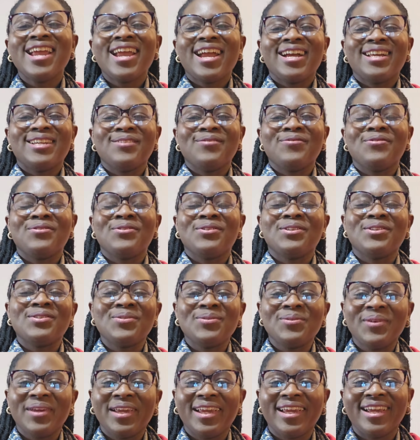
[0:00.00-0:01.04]
And if you're
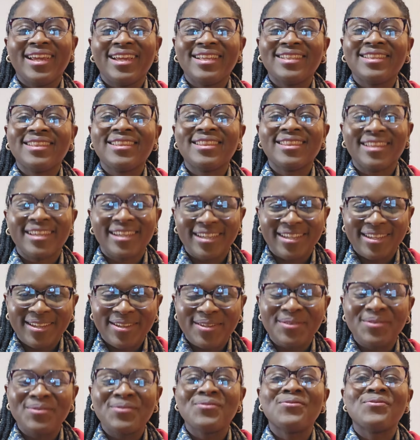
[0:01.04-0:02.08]
new here, thank
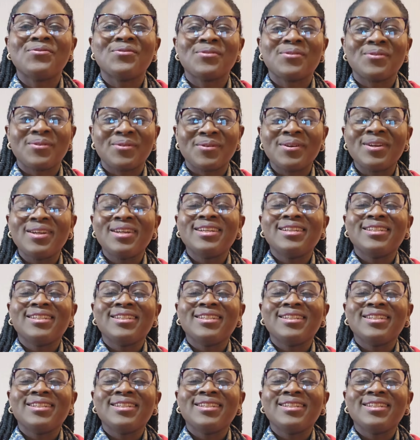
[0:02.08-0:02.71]
you for